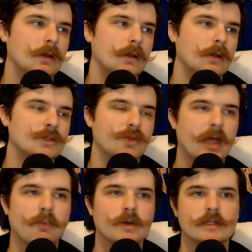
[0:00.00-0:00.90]
So
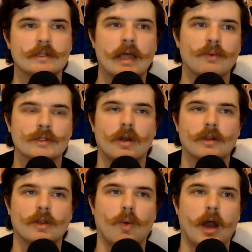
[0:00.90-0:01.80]
that was
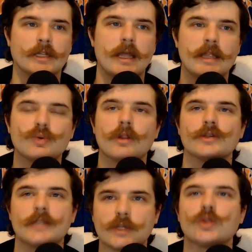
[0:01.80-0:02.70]
hard to watch. And it's one of
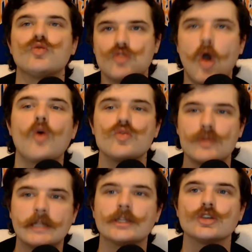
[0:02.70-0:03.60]
those things where you know you
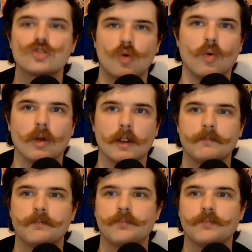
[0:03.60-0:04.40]
need to score.